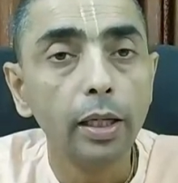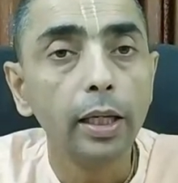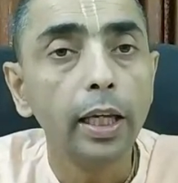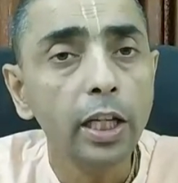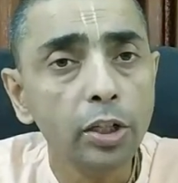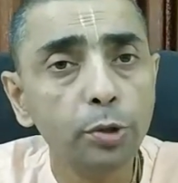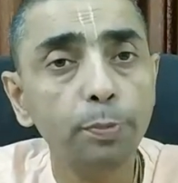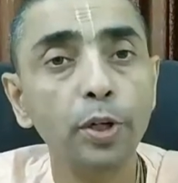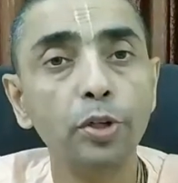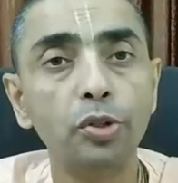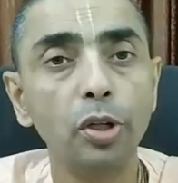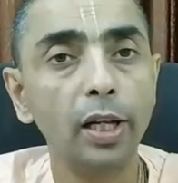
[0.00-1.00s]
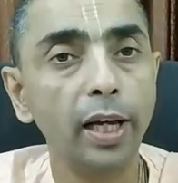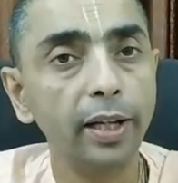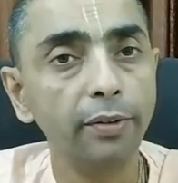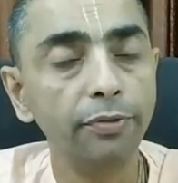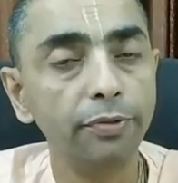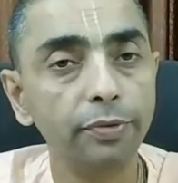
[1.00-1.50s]
in spiritual
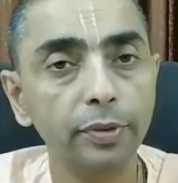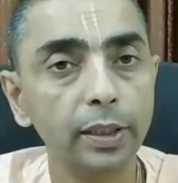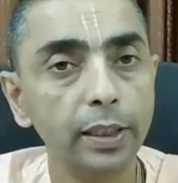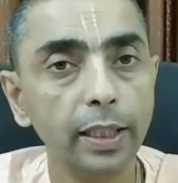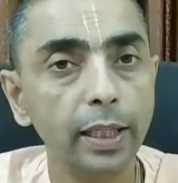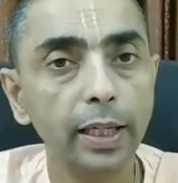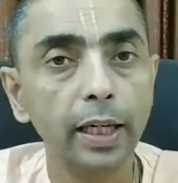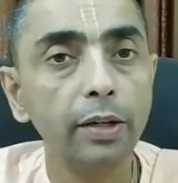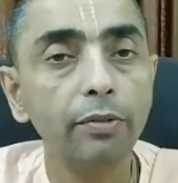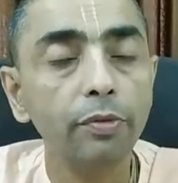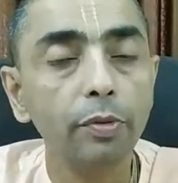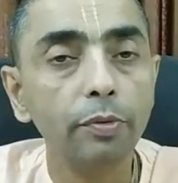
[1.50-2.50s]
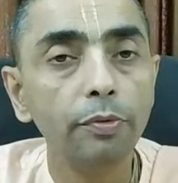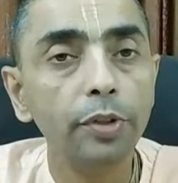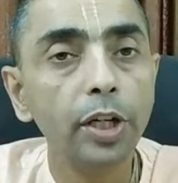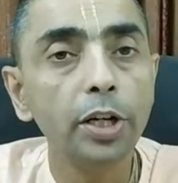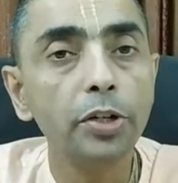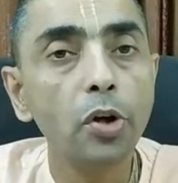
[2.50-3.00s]
life,
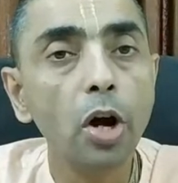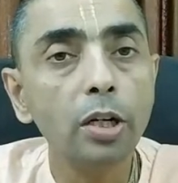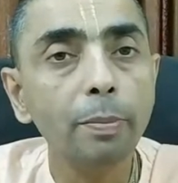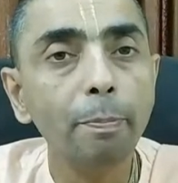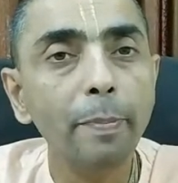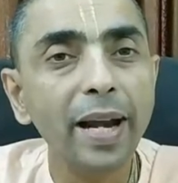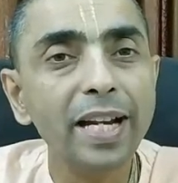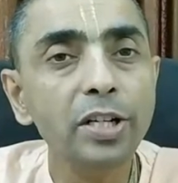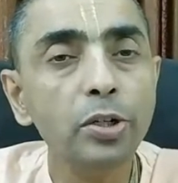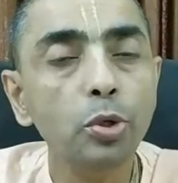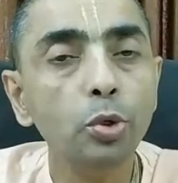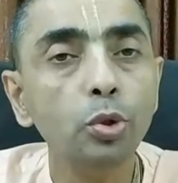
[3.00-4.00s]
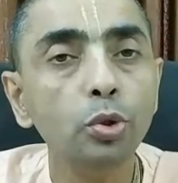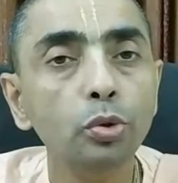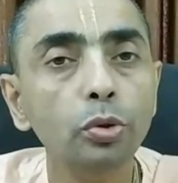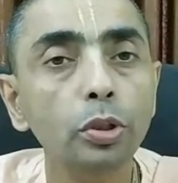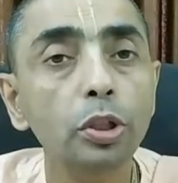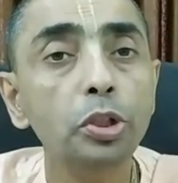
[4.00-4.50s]
we are not meant
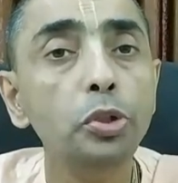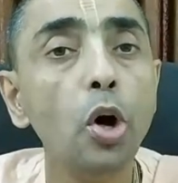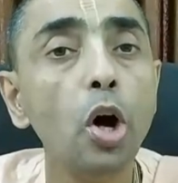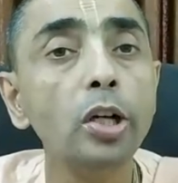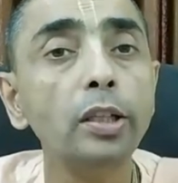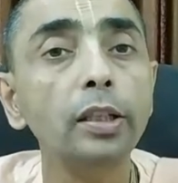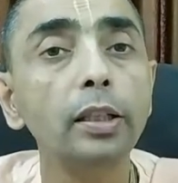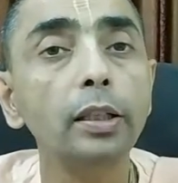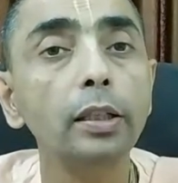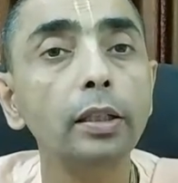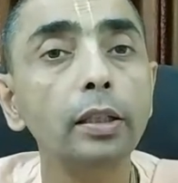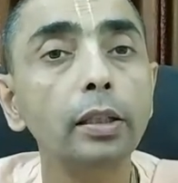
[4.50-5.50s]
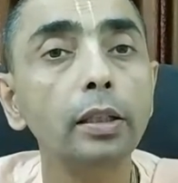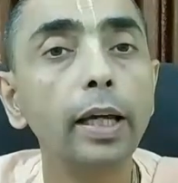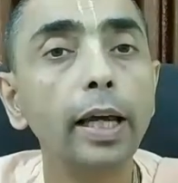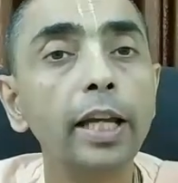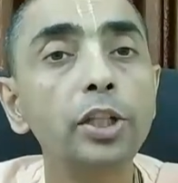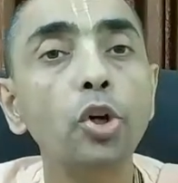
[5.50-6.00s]
to not
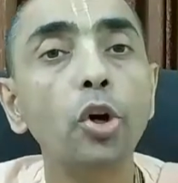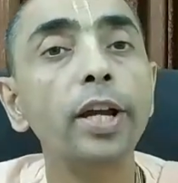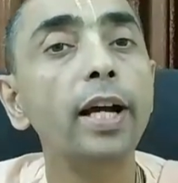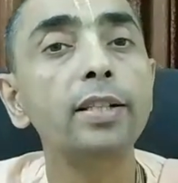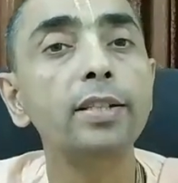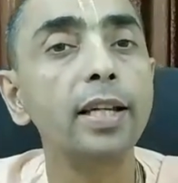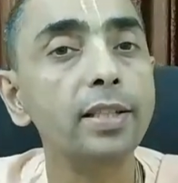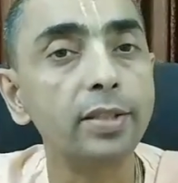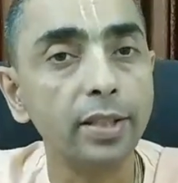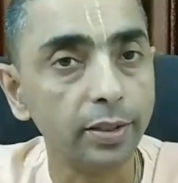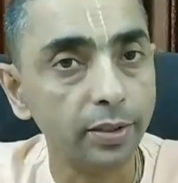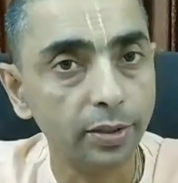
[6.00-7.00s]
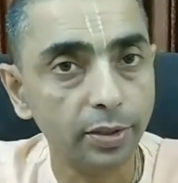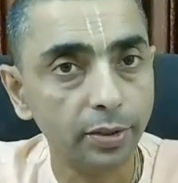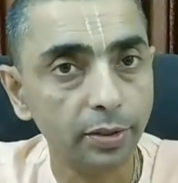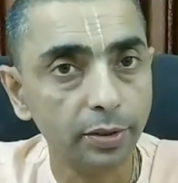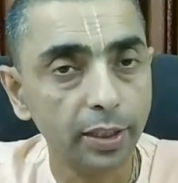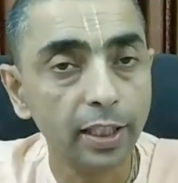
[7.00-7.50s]
enjoy our
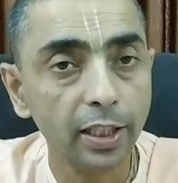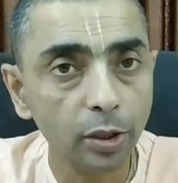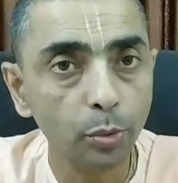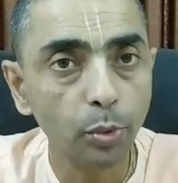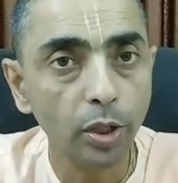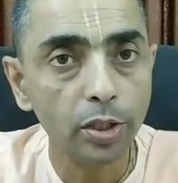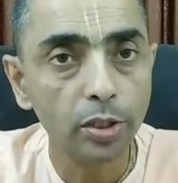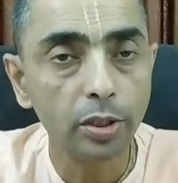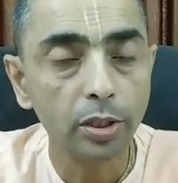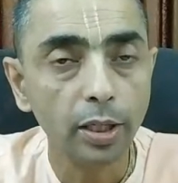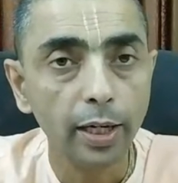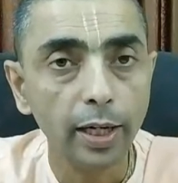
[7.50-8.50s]
senses. In other words,